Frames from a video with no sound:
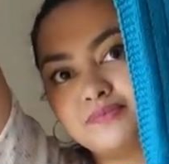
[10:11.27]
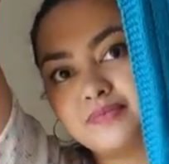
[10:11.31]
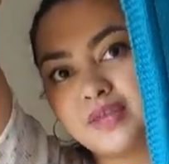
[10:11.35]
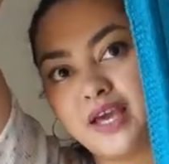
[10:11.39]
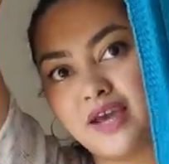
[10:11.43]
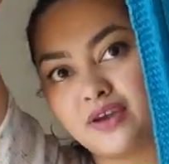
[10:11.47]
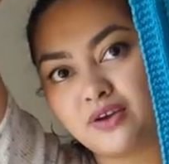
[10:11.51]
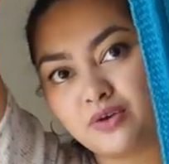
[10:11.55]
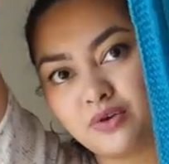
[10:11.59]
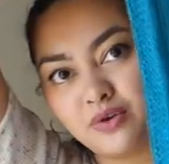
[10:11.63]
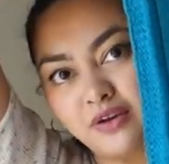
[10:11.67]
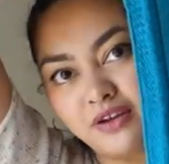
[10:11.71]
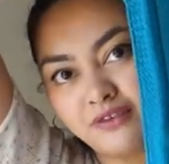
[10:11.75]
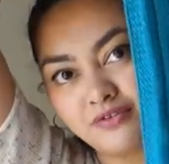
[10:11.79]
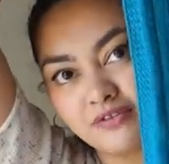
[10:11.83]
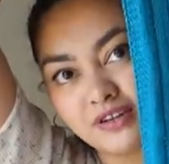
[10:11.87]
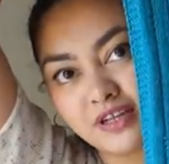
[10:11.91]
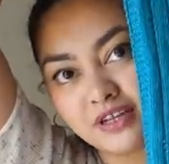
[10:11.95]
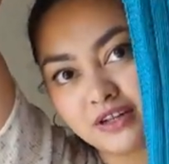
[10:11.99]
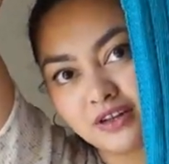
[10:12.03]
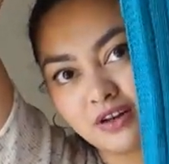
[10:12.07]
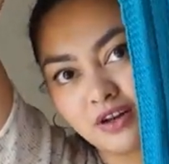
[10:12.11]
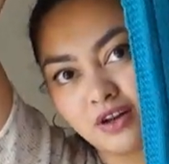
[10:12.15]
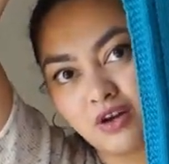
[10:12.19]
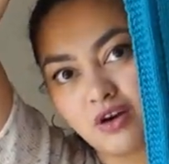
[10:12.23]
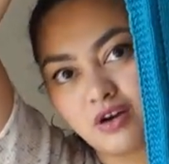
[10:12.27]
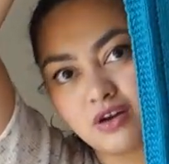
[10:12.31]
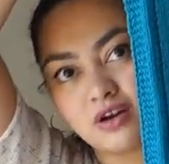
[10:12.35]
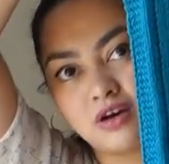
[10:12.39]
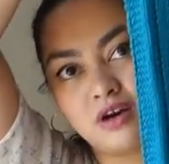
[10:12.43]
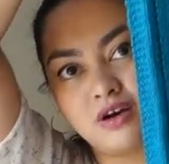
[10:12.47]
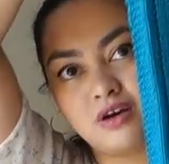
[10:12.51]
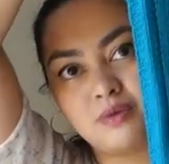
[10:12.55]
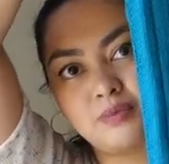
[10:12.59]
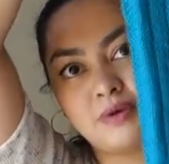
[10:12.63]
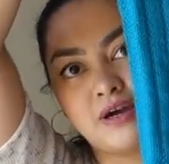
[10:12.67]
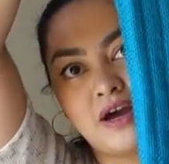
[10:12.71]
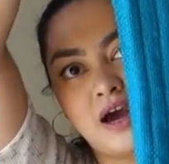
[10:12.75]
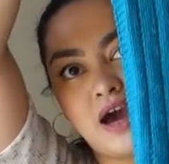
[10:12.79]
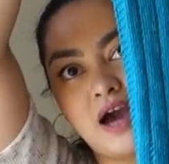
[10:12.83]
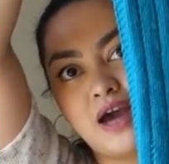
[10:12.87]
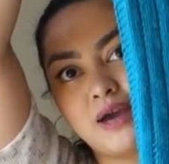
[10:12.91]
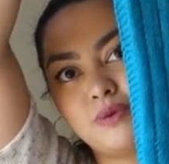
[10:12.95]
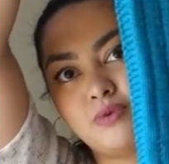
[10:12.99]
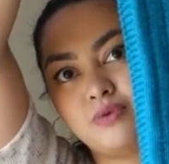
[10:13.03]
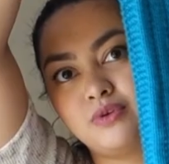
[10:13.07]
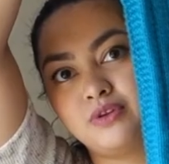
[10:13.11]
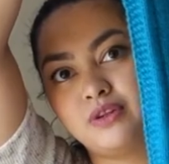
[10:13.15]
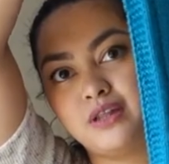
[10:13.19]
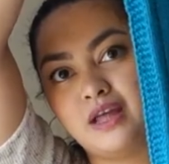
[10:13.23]
I could have knitted longer, but
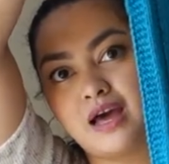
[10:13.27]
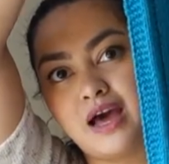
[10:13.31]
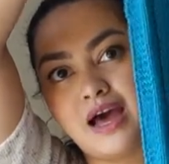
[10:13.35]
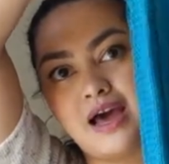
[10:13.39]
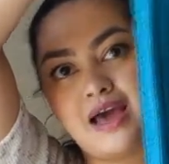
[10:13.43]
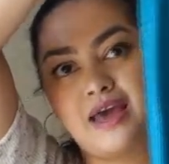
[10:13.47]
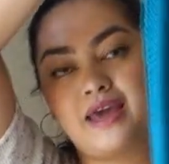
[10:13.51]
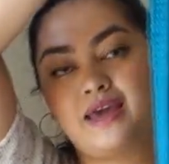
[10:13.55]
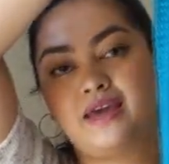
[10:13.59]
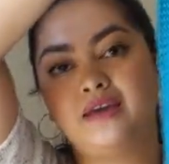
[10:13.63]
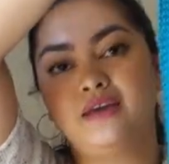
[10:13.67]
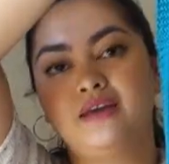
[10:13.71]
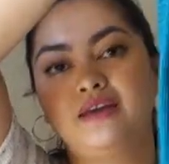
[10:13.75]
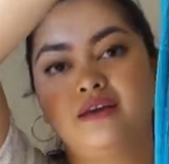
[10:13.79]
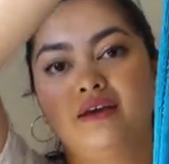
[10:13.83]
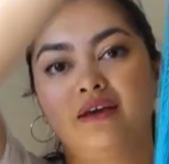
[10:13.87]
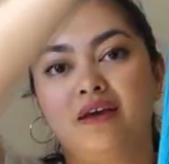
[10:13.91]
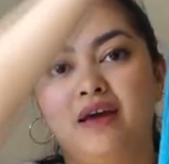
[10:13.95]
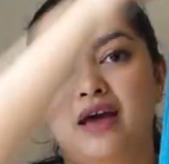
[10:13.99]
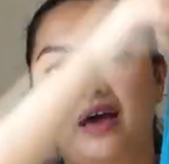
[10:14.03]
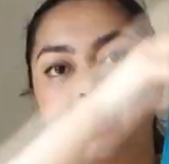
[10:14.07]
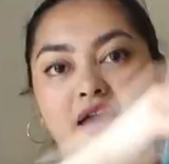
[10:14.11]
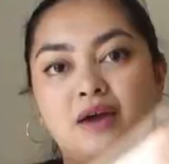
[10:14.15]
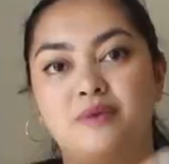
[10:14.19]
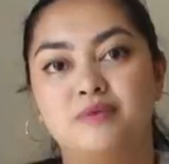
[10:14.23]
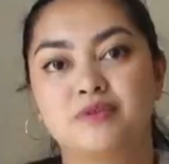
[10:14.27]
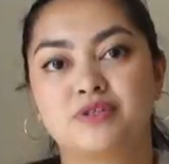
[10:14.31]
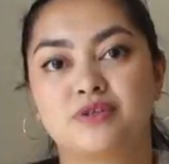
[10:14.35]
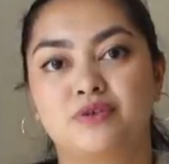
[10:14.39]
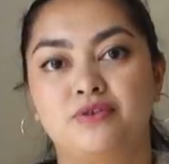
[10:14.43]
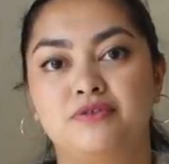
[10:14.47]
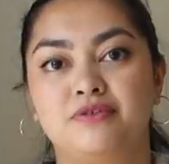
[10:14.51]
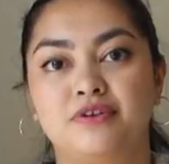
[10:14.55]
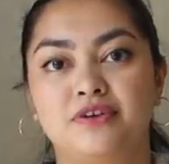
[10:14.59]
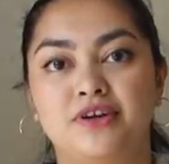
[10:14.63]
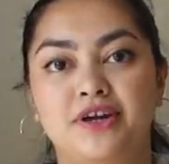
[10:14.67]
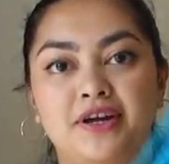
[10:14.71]
I won't lie, I was over